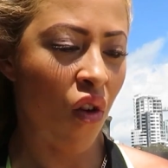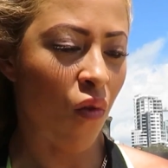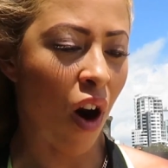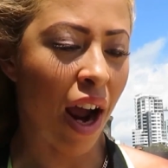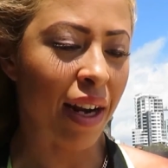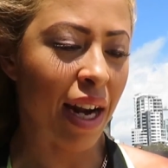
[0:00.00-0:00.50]

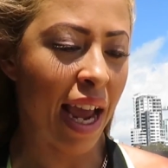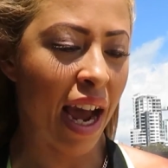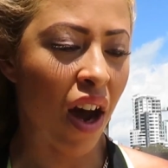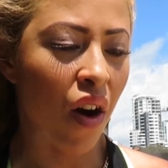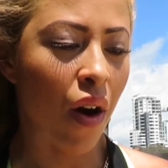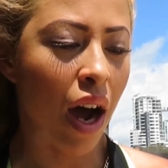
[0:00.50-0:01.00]
right
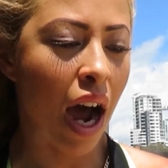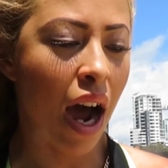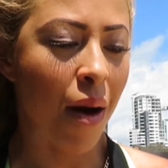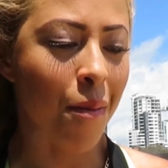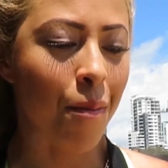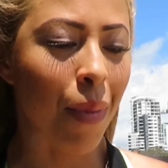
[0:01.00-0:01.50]
now,
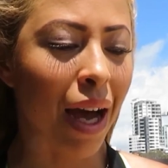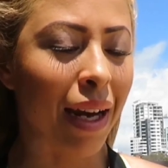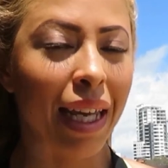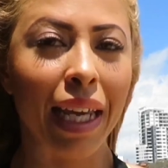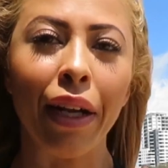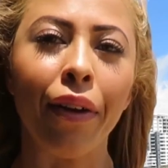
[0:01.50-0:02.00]
but
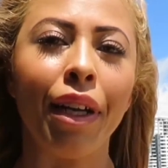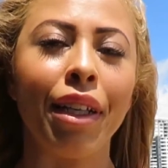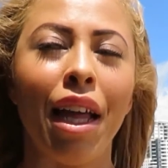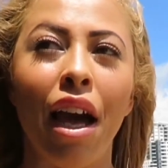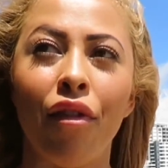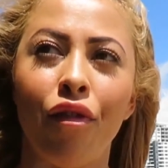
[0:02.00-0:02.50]
hearing
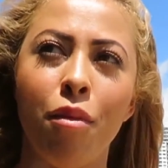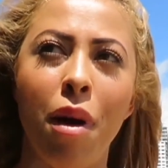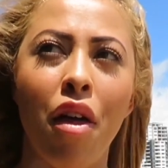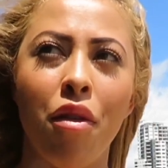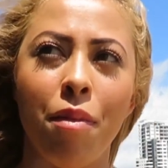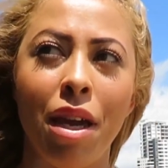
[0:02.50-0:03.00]
that from
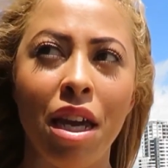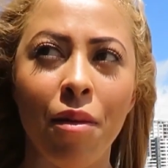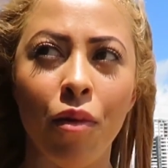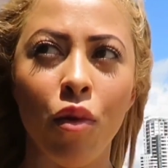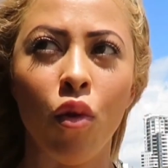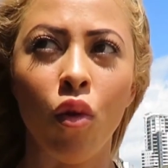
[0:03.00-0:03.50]
other
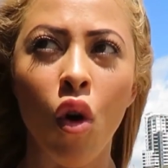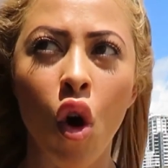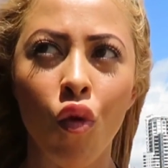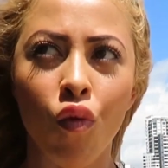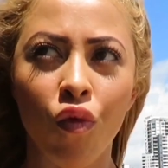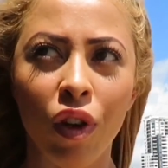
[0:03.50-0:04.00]
people
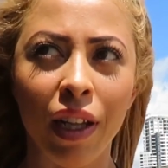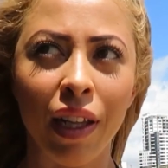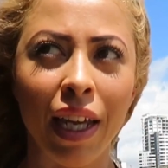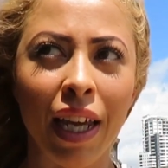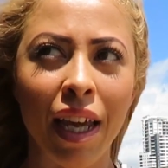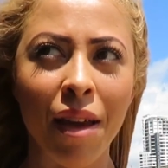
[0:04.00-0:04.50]

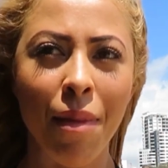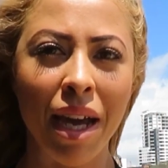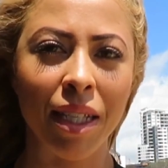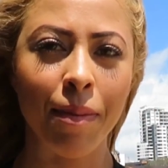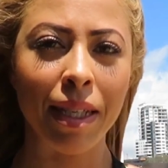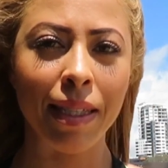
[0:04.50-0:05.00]
really
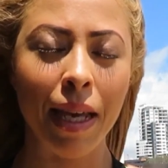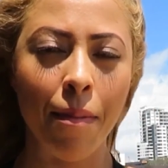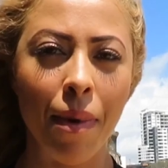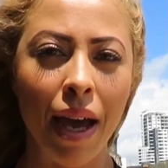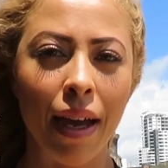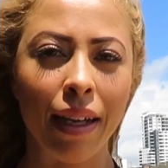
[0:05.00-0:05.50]
makes me step
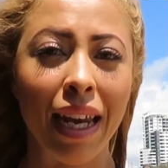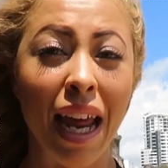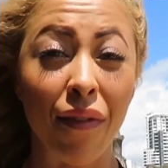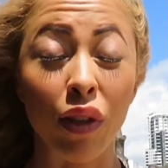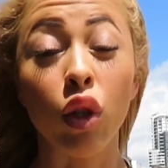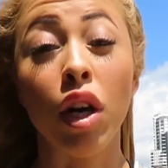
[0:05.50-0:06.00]
back and
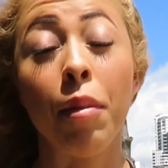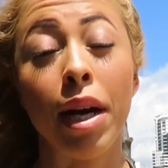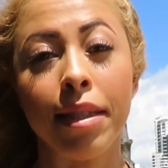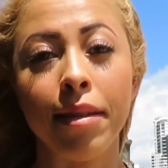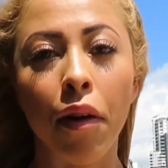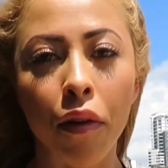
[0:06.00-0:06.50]
have a look at
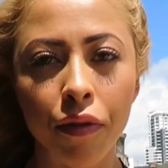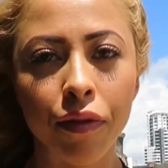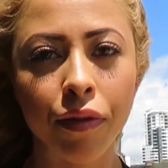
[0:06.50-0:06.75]
myself